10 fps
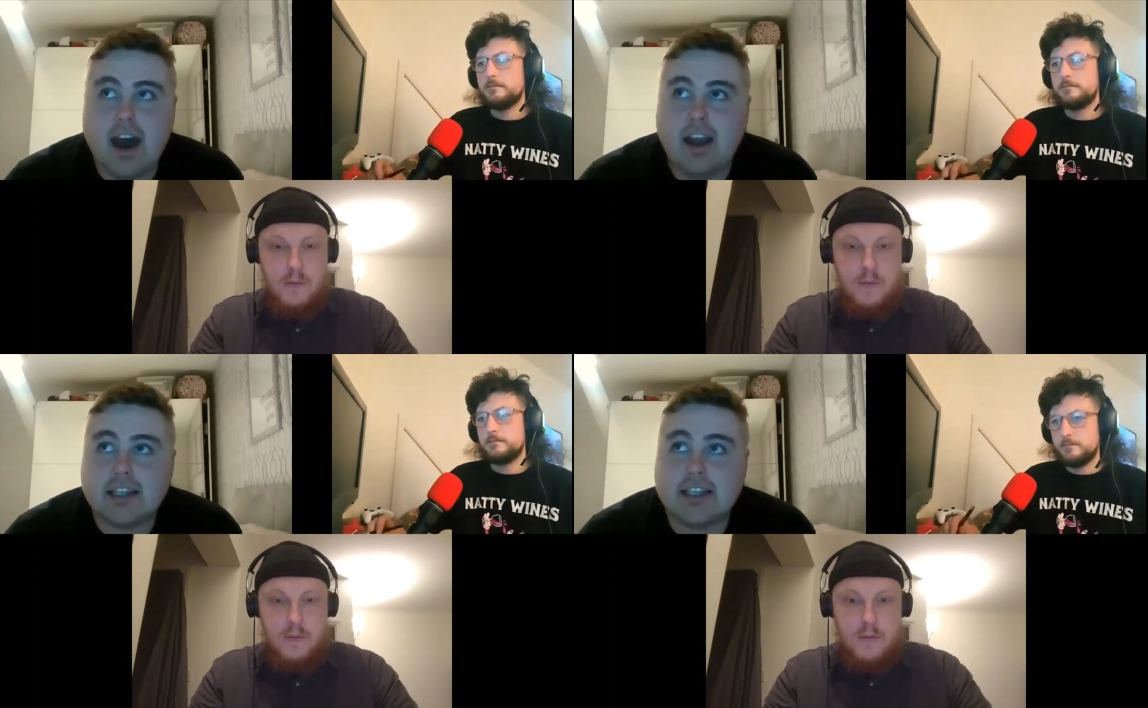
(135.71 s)

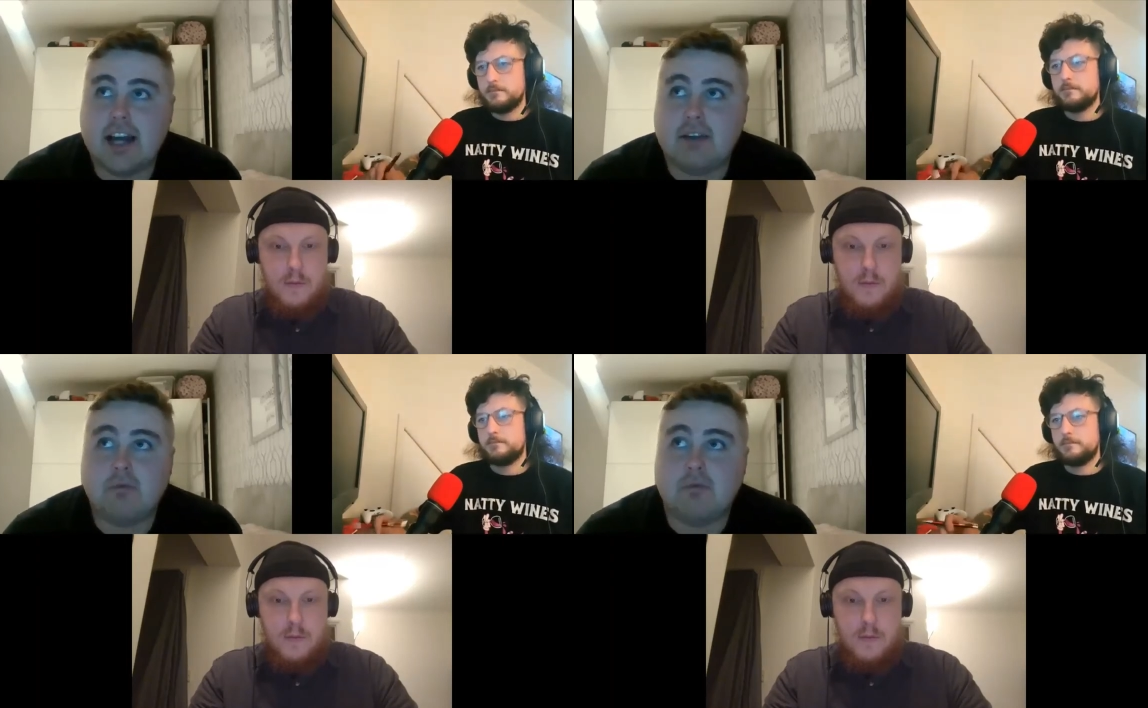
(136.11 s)
Speaker 1: And I
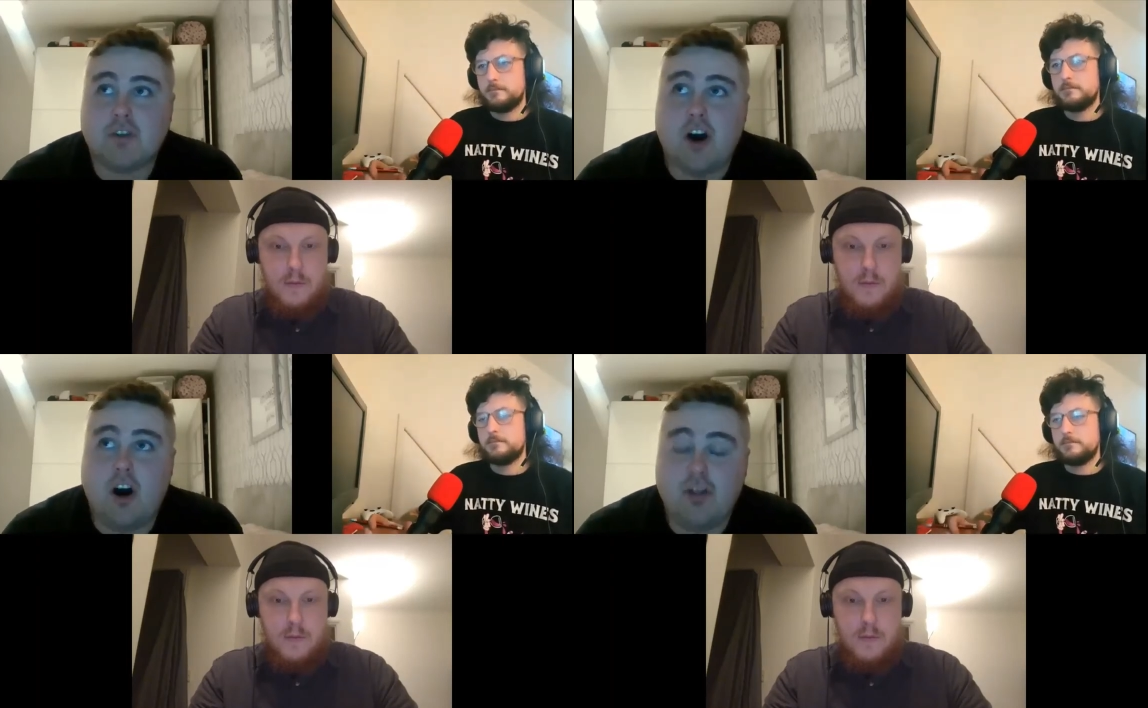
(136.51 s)
said
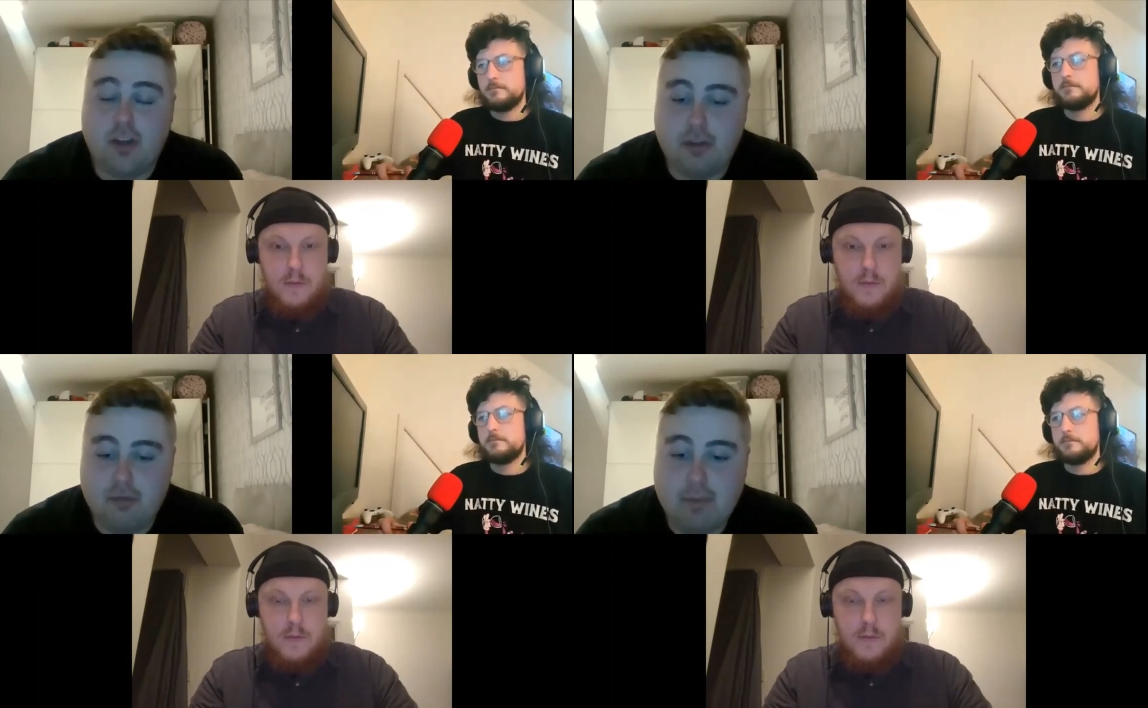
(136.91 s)
on the
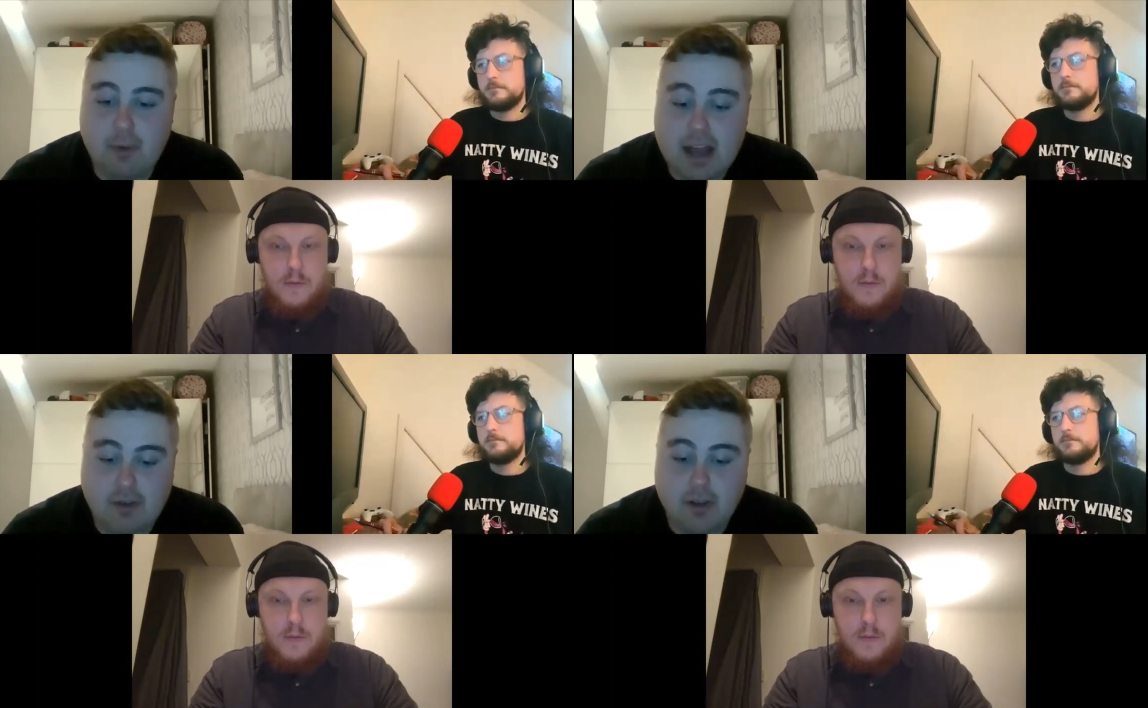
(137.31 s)
three,
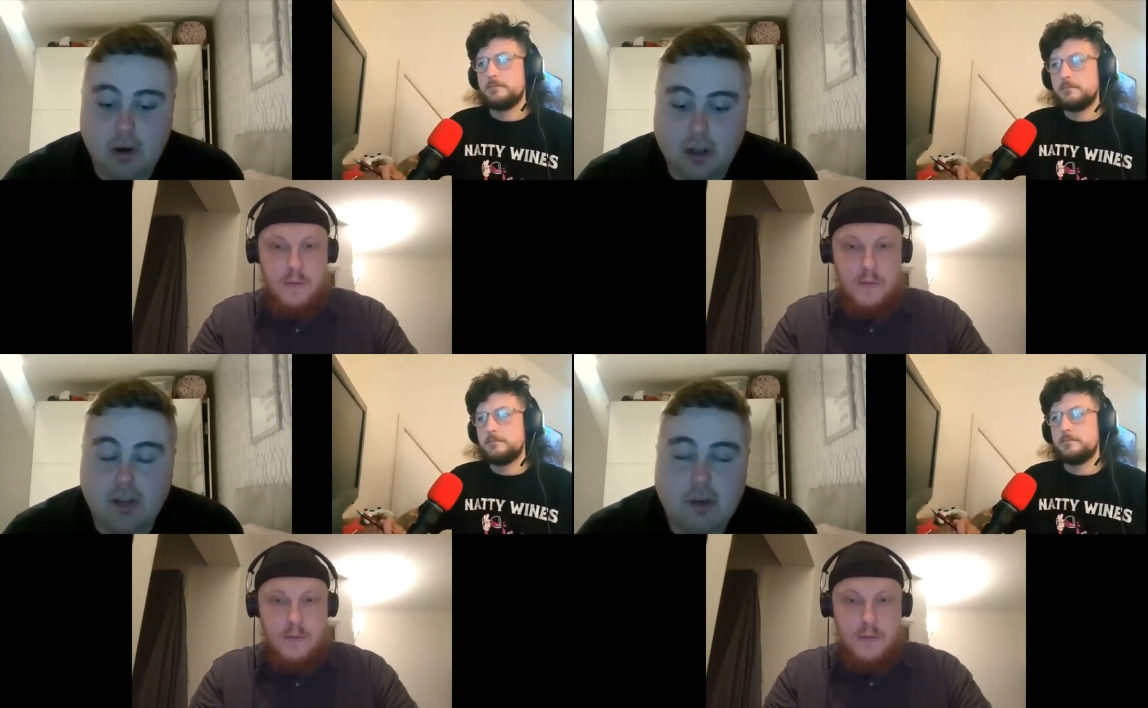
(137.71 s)
even though a
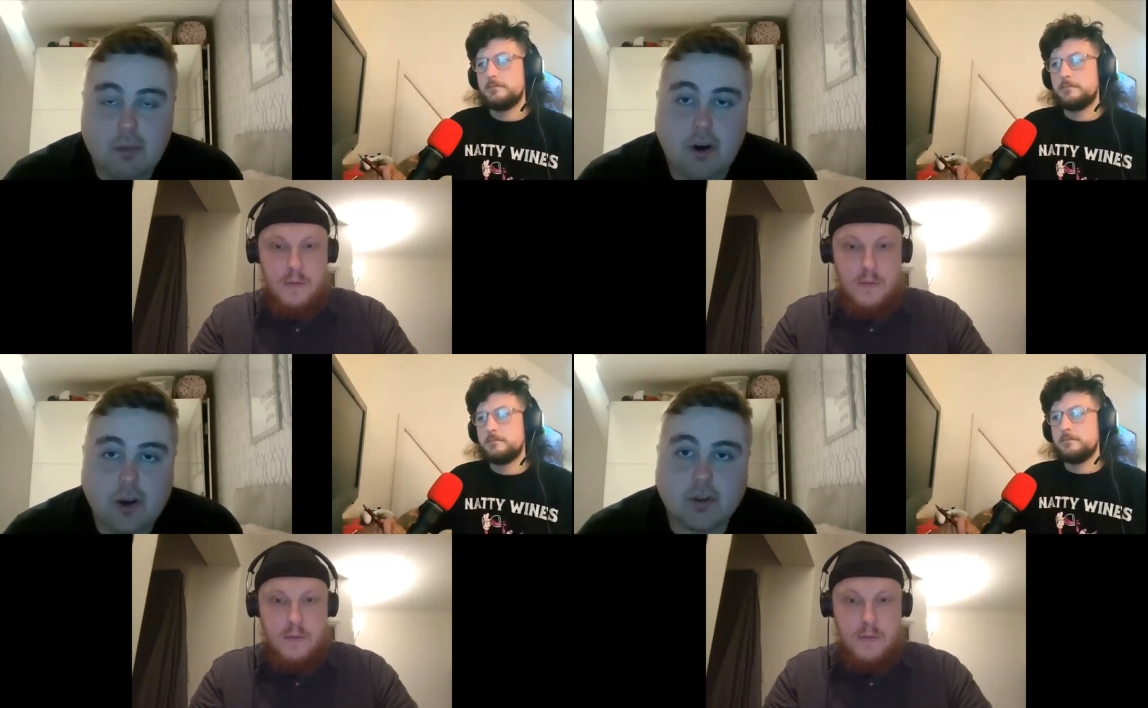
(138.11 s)
lot of three
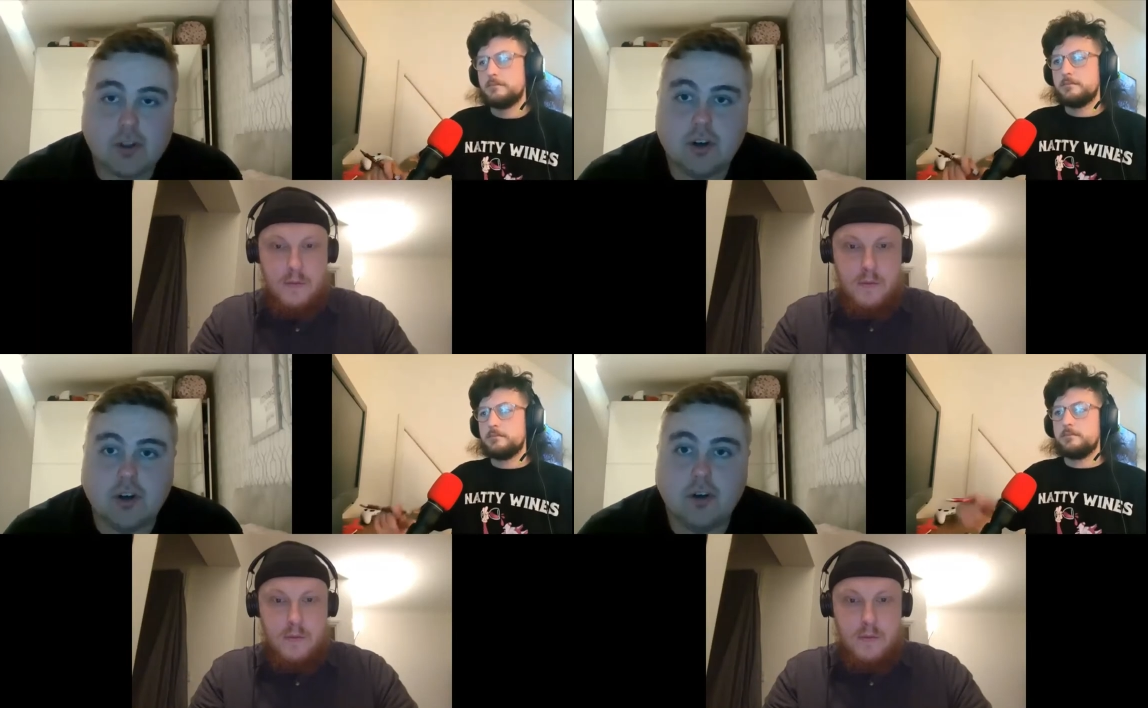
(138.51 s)
pointers were
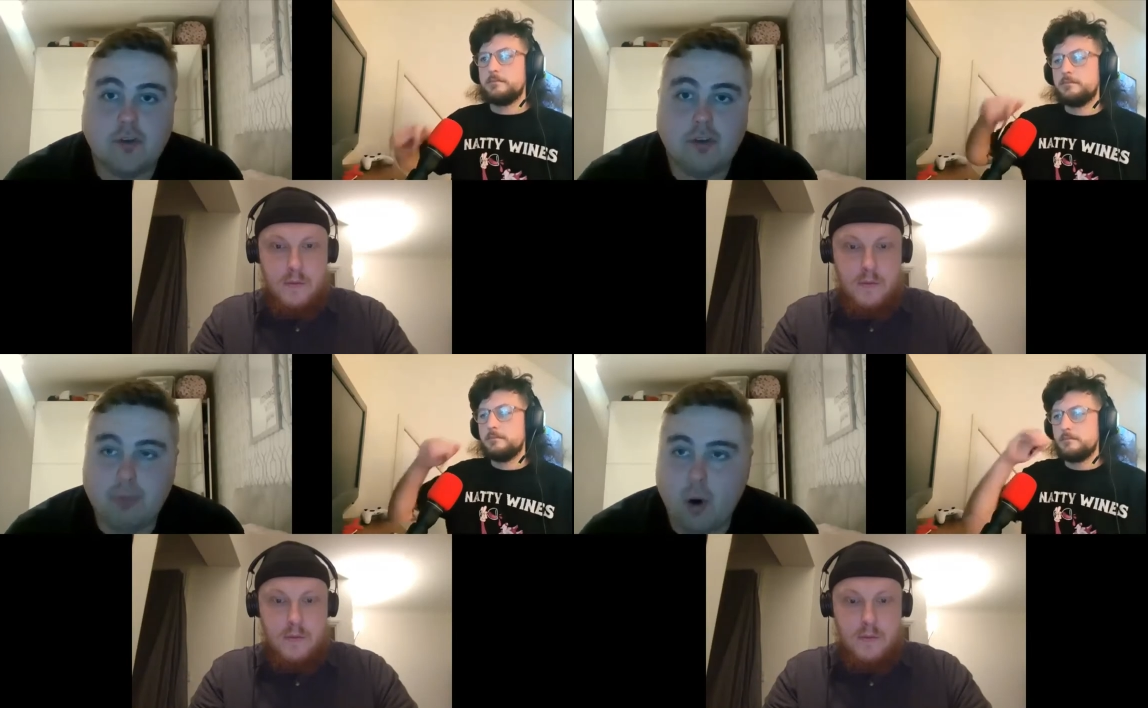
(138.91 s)
scored
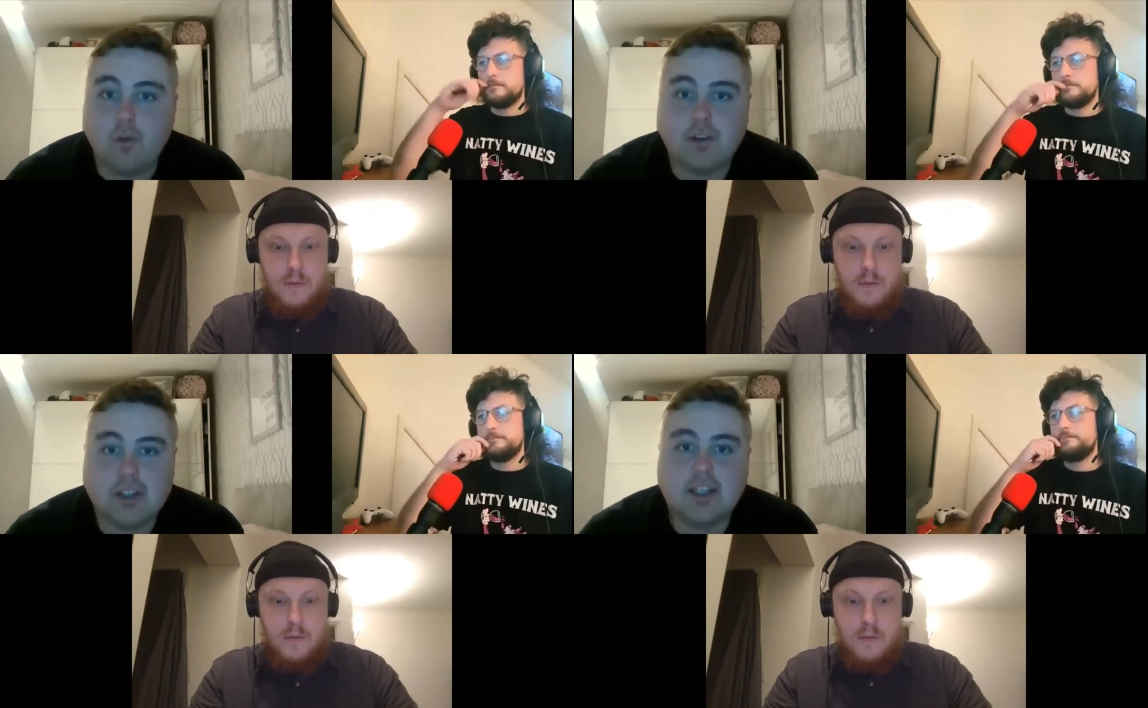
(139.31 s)
from
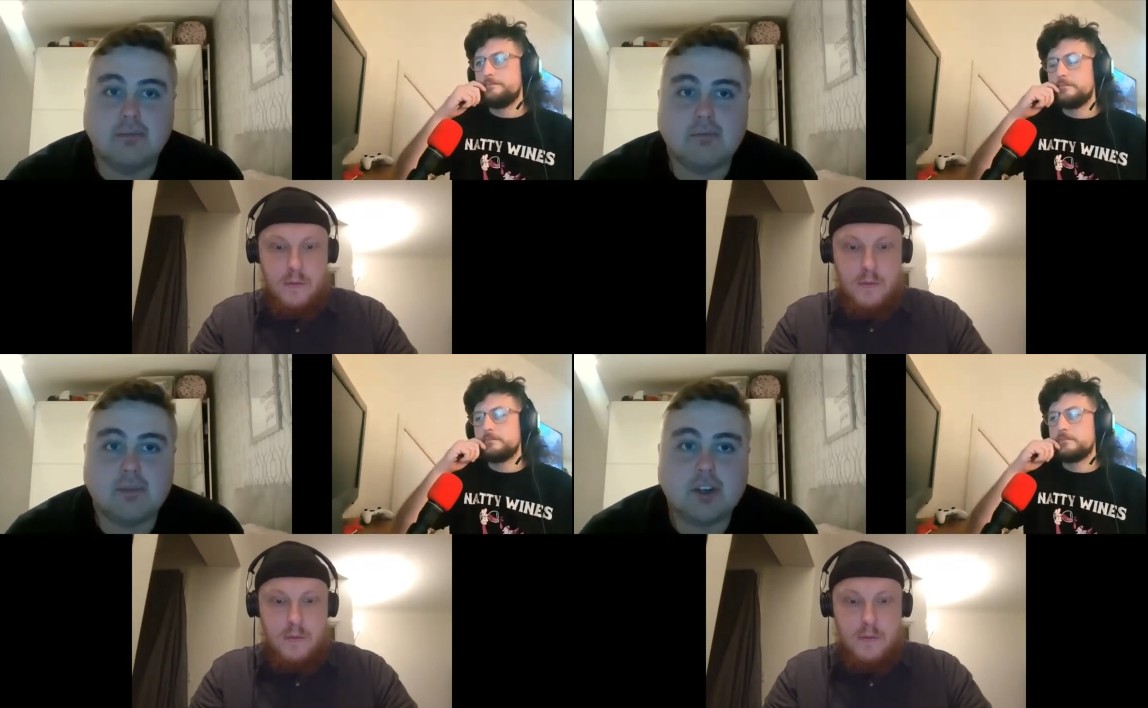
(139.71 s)
both
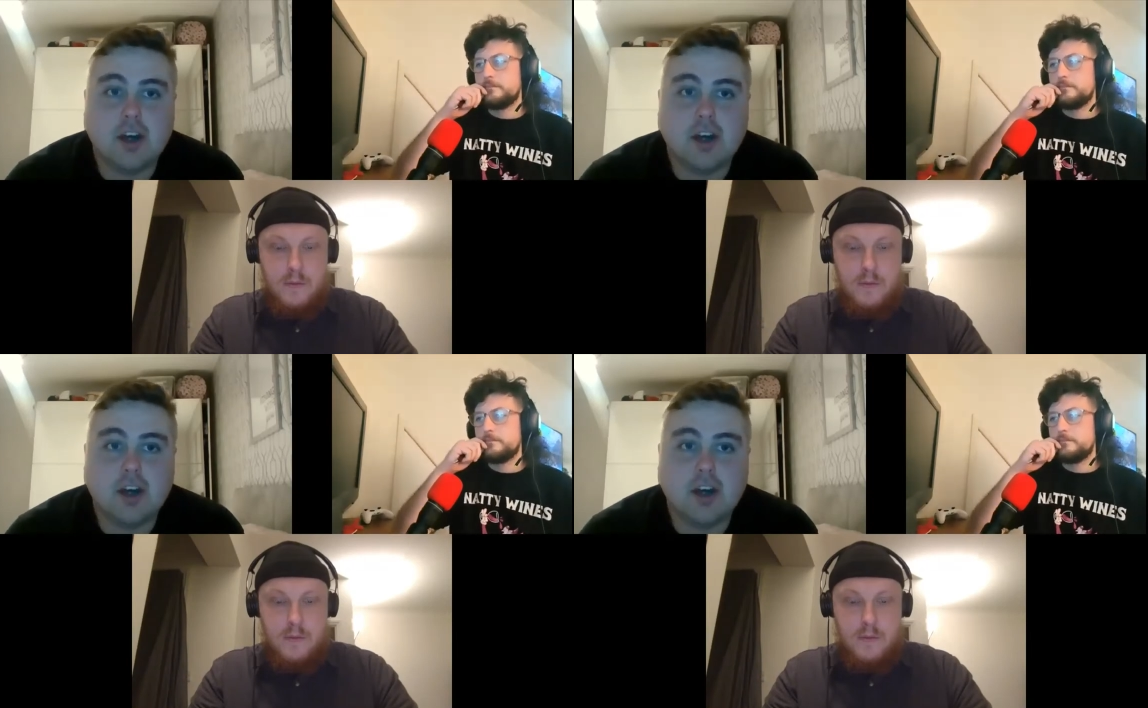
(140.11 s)
teams,